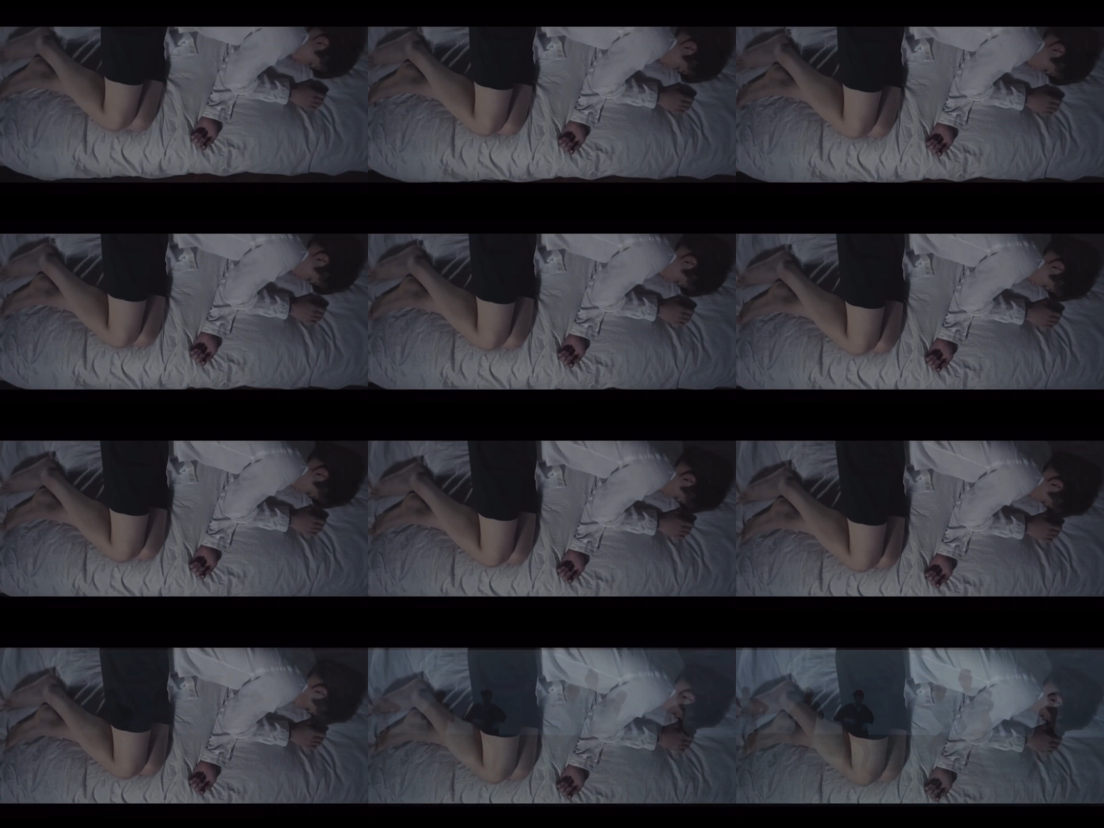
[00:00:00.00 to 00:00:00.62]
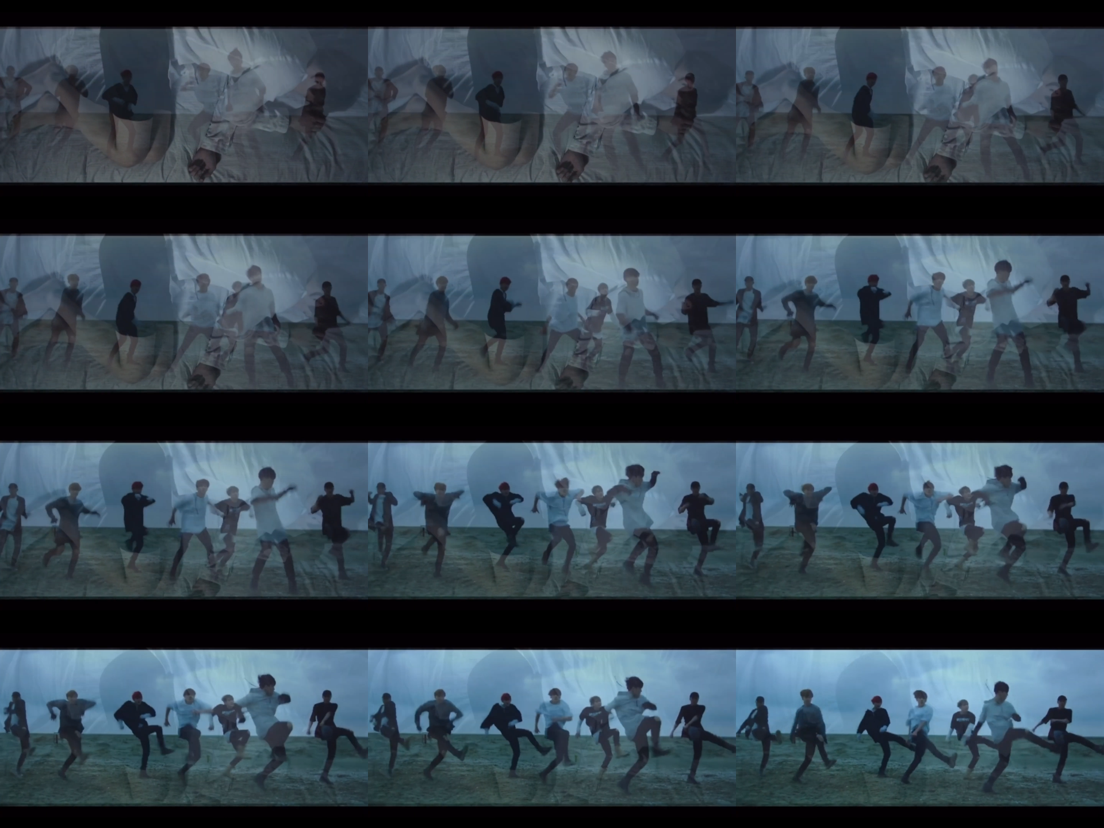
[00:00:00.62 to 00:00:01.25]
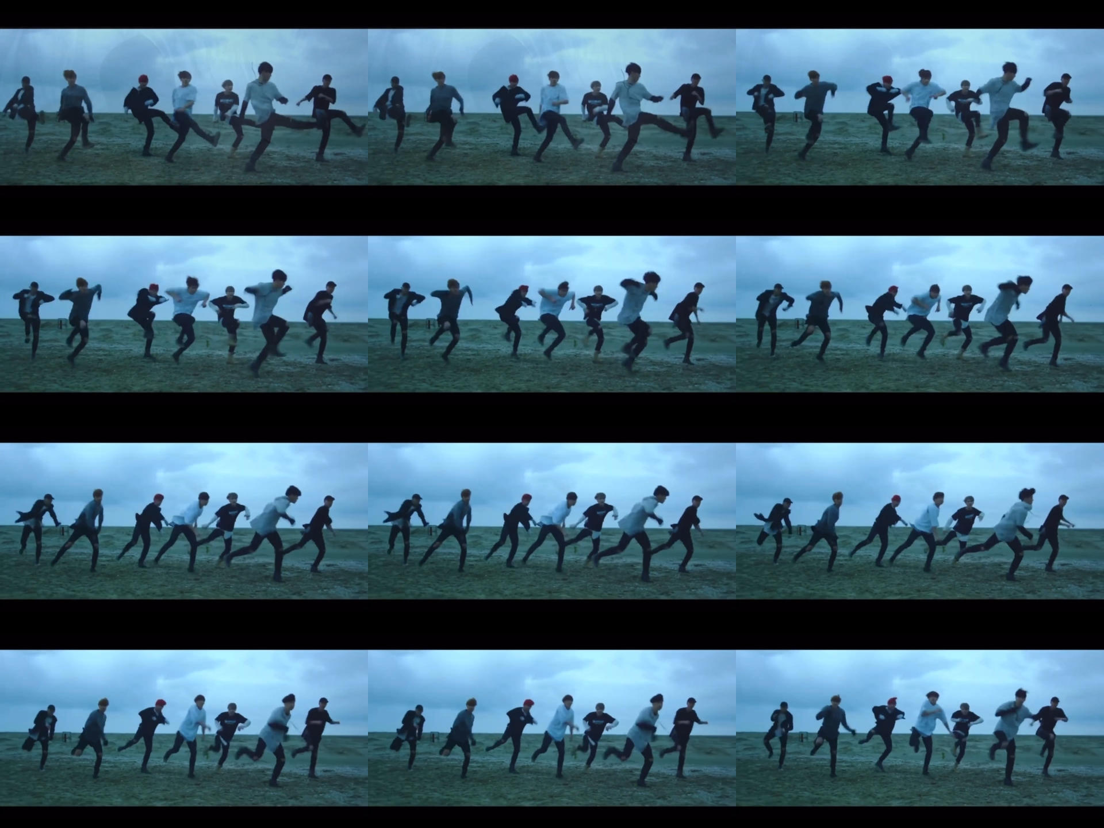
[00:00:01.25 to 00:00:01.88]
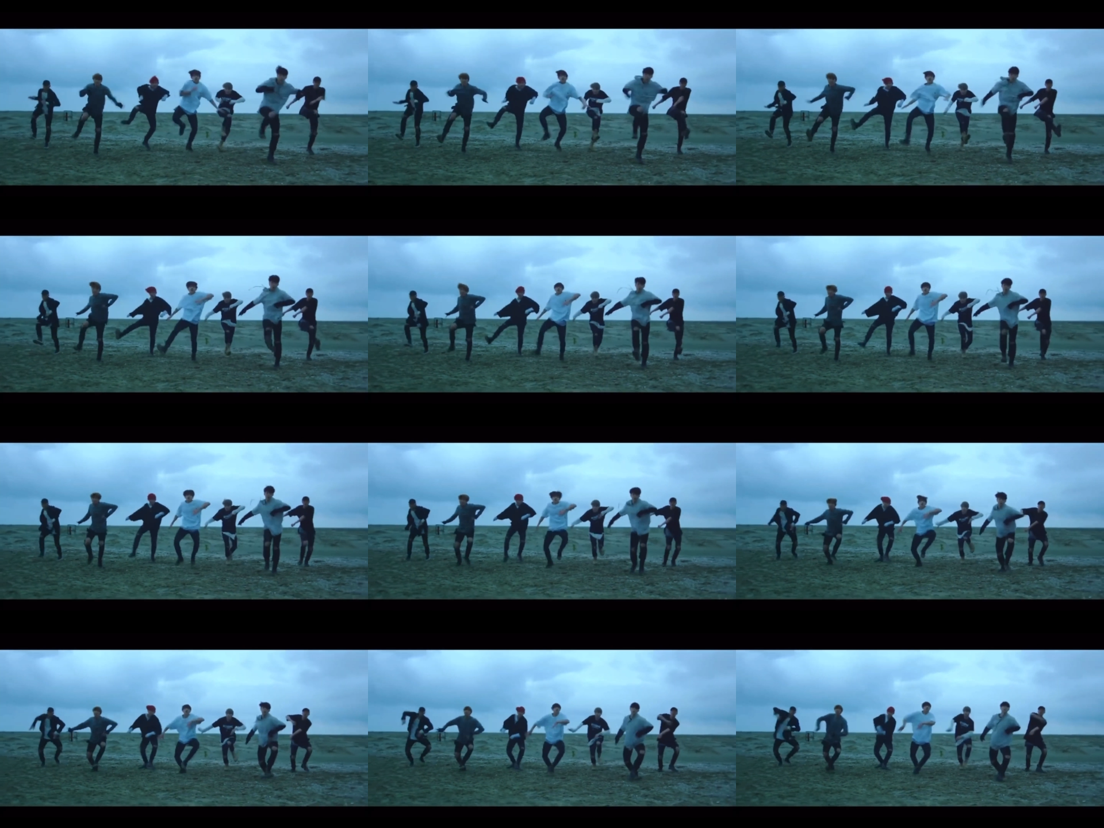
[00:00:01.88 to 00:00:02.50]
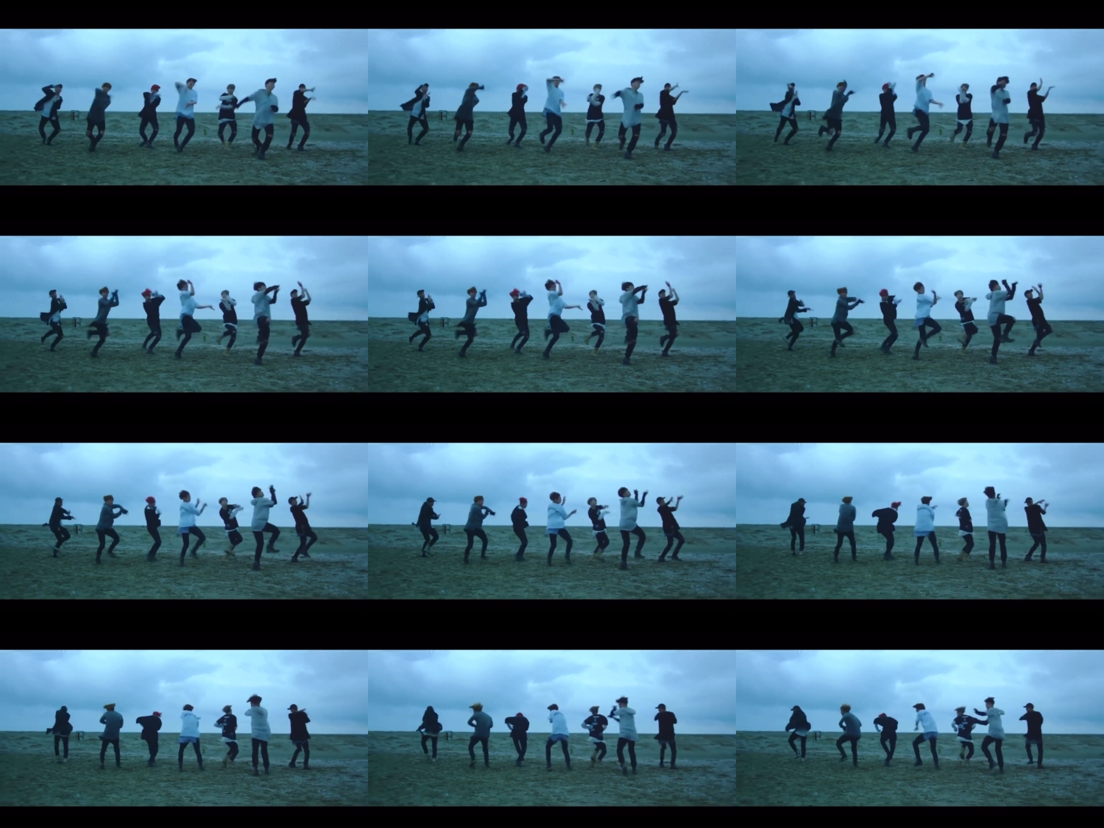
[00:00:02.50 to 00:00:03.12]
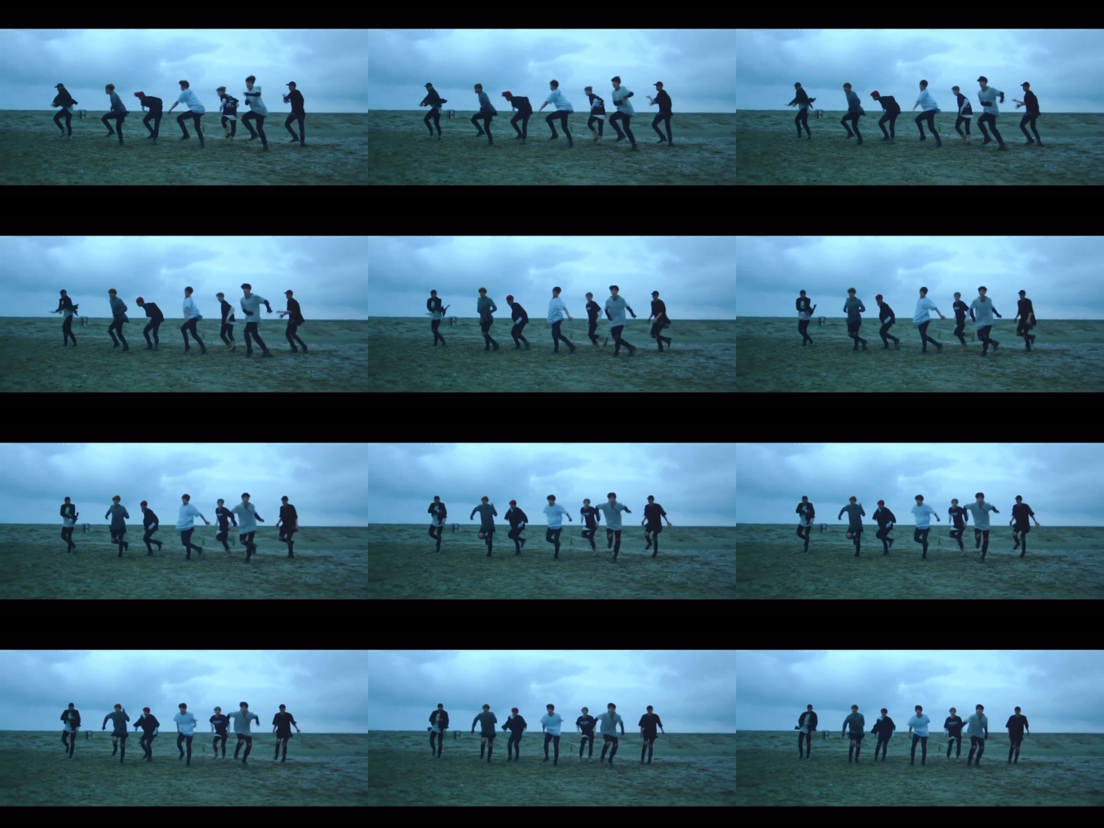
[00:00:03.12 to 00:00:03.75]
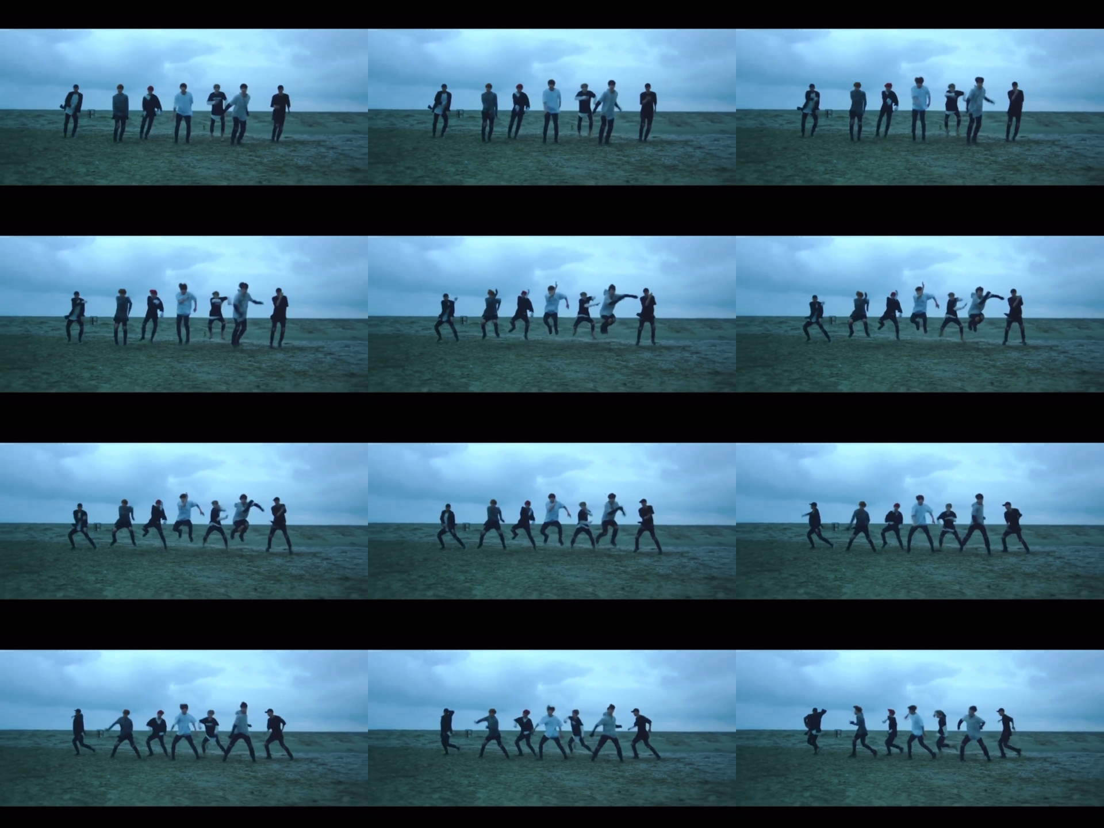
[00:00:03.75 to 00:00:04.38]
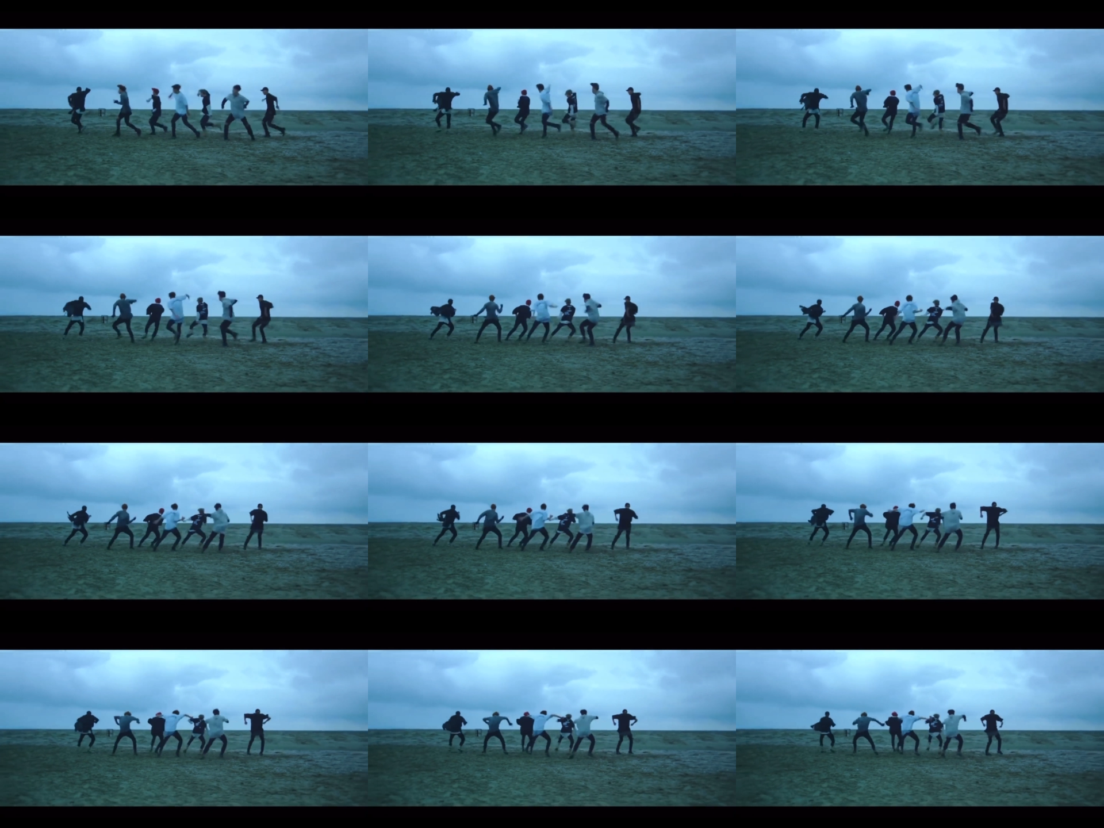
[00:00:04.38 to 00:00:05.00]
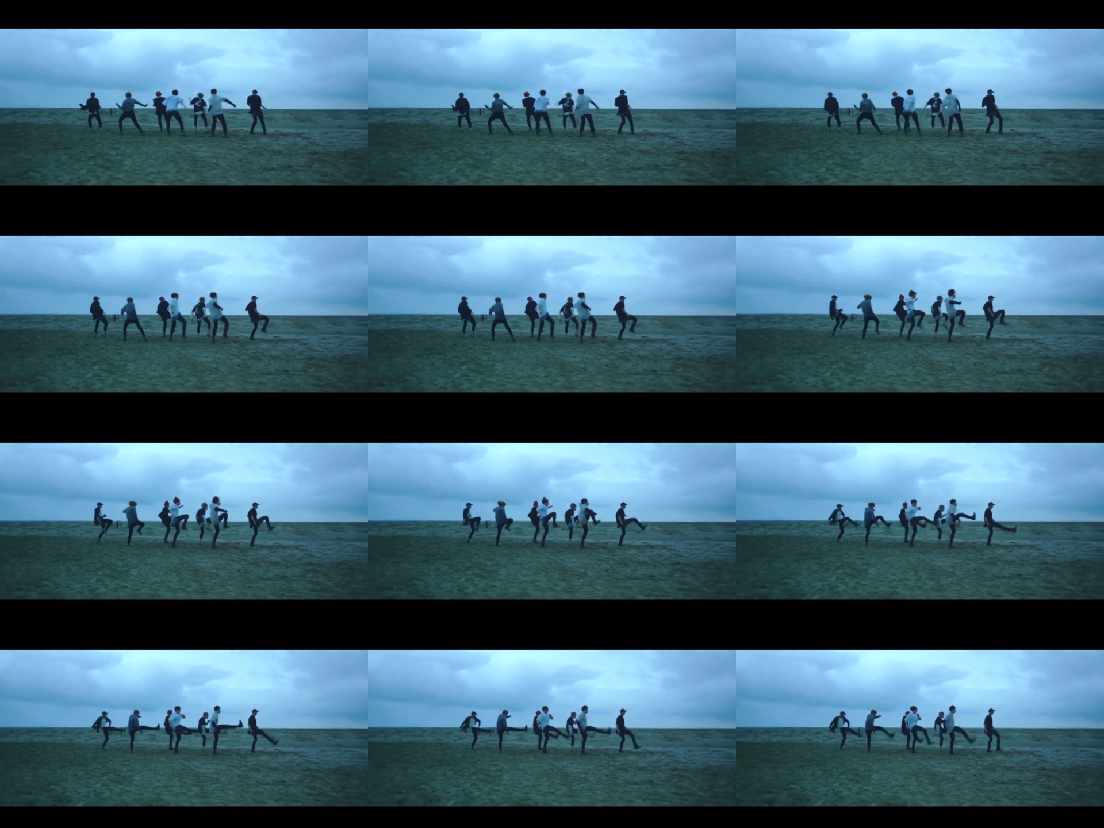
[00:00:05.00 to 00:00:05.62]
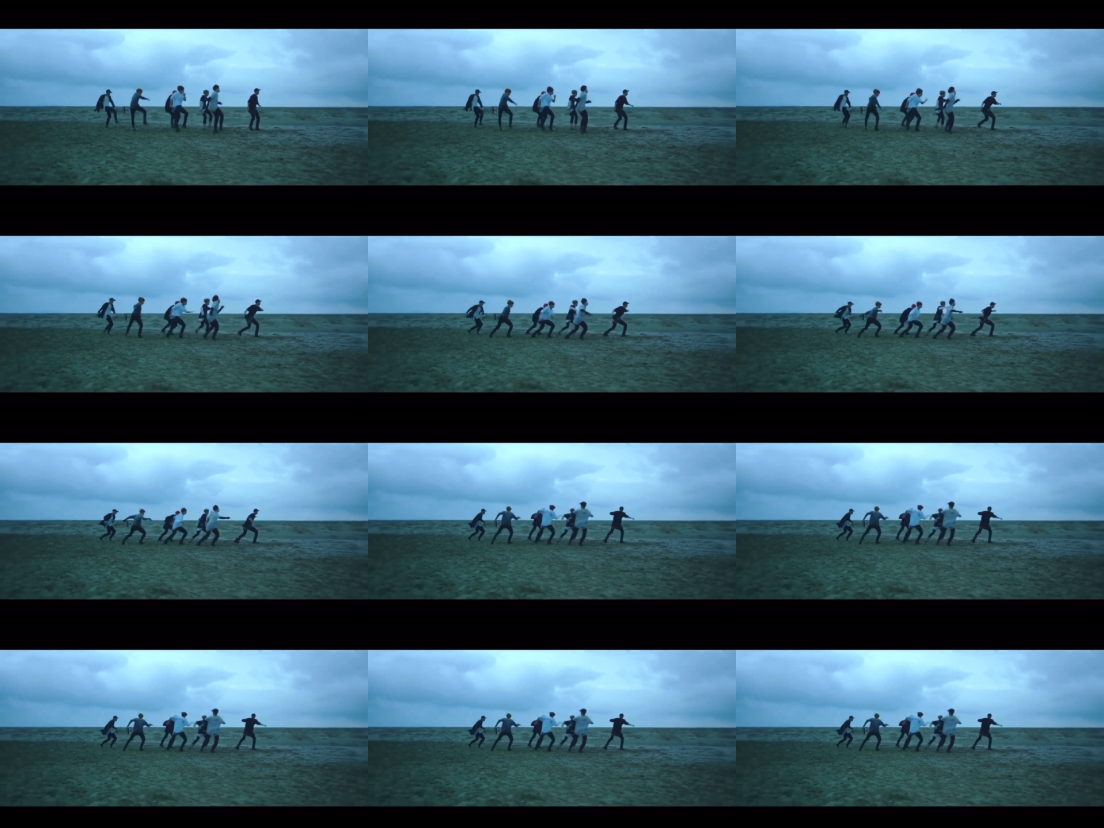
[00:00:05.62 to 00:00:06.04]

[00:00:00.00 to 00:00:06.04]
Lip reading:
Nobody's mouth can be seen.